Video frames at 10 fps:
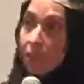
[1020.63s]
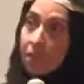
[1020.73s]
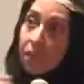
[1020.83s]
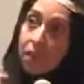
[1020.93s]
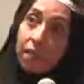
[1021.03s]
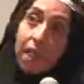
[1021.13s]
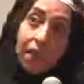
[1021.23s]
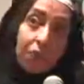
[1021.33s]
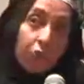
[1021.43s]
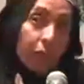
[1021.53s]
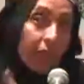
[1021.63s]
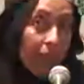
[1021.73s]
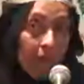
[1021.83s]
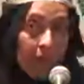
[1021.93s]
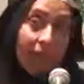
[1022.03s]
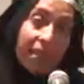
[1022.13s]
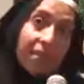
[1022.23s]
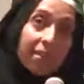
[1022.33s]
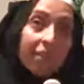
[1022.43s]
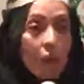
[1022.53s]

the how you treat a guest,